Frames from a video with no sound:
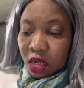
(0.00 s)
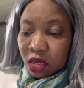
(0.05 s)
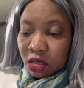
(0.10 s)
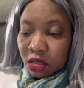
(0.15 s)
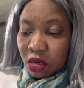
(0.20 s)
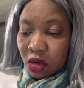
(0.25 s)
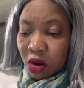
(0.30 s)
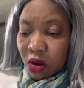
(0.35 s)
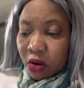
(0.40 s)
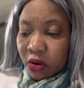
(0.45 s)

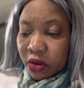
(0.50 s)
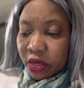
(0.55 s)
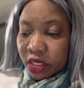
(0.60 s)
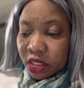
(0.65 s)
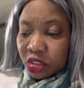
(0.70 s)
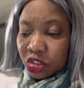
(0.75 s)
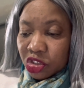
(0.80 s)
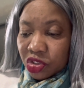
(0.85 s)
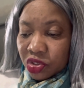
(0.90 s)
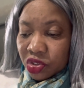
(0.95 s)
Though
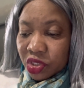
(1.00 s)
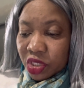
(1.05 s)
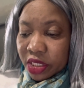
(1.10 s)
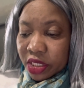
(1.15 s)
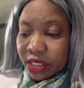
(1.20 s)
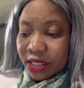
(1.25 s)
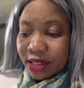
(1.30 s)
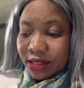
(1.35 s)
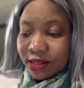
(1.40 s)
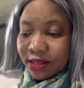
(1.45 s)
it's usually
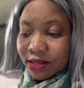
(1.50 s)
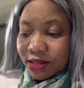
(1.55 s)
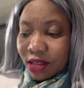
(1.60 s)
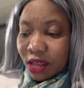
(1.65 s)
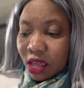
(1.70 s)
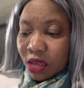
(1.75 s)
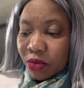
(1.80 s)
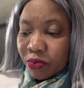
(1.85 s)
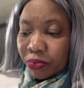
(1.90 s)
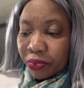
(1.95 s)
the
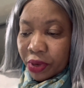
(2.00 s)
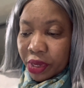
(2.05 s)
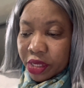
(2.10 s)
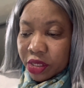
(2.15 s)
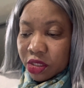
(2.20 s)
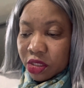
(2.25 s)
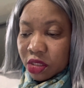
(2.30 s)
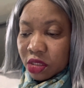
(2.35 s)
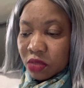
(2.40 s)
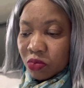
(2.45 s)
same
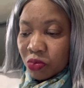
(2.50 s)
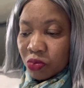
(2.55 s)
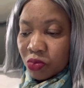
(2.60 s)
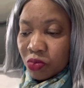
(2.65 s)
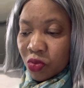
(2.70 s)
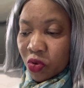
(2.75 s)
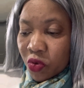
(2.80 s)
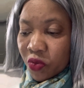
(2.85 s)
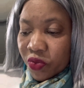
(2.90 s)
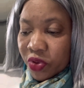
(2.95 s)
players
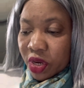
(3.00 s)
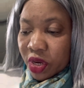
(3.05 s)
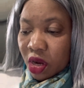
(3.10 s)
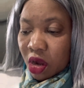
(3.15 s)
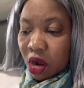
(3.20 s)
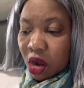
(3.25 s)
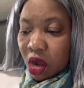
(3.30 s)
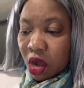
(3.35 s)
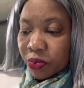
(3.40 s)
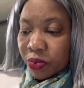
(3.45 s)
moving
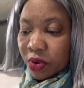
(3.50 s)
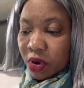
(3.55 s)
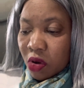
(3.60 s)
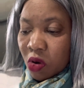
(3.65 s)
up